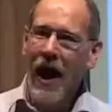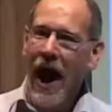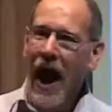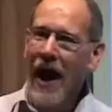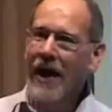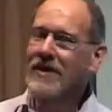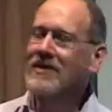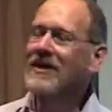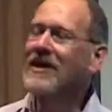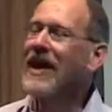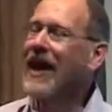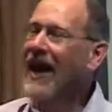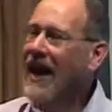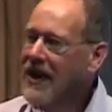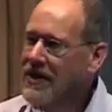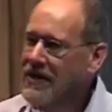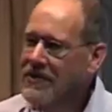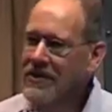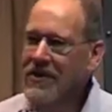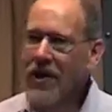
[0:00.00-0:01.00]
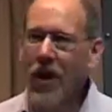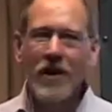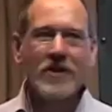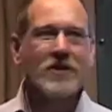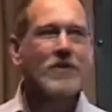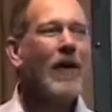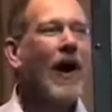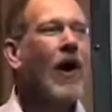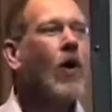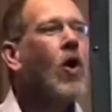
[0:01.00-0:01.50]
and it's an
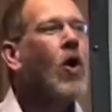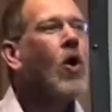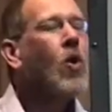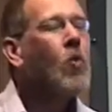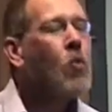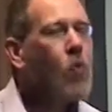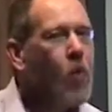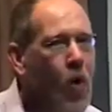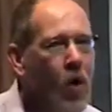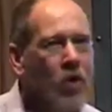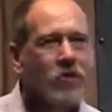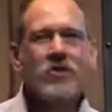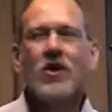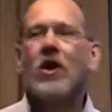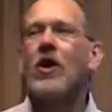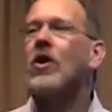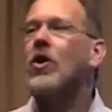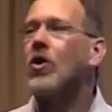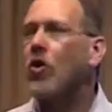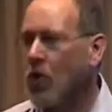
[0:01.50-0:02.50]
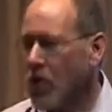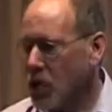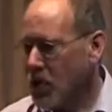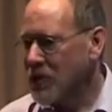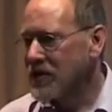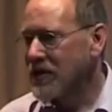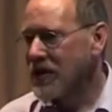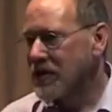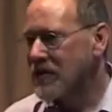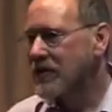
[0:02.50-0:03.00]
insight about what
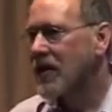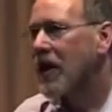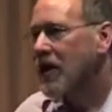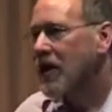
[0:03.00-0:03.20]
causes